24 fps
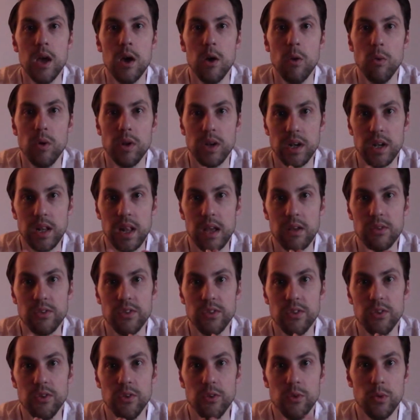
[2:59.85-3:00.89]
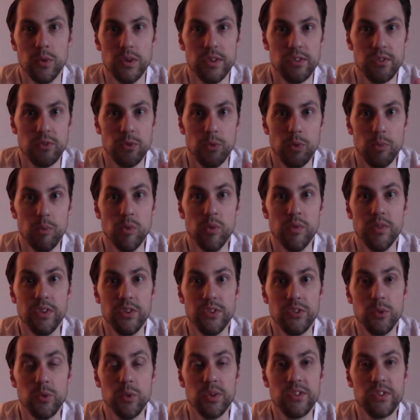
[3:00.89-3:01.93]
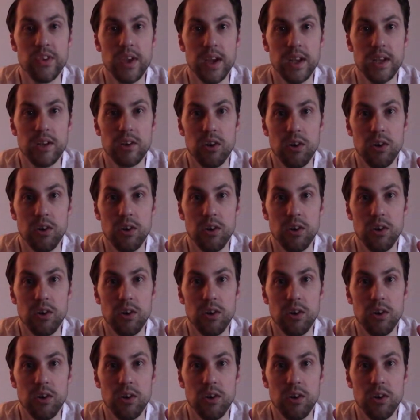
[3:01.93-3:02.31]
what it allows you to do is to remove the Suicide